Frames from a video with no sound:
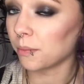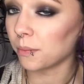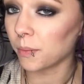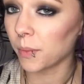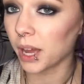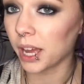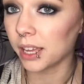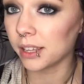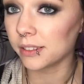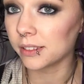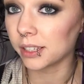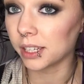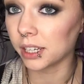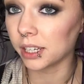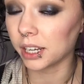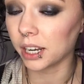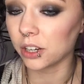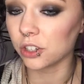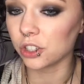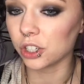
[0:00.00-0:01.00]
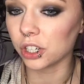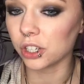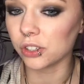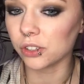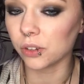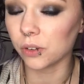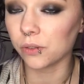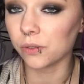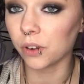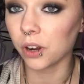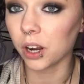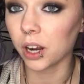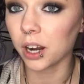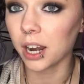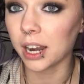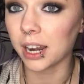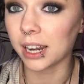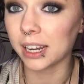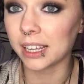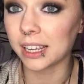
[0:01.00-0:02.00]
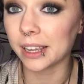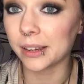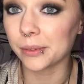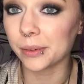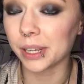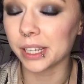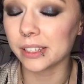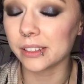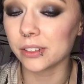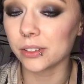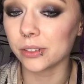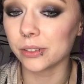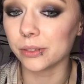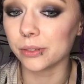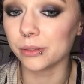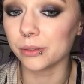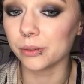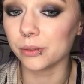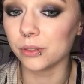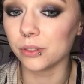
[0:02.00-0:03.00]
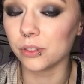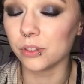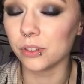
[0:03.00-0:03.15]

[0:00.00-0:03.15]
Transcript: my skincare journey so far and I can't wait to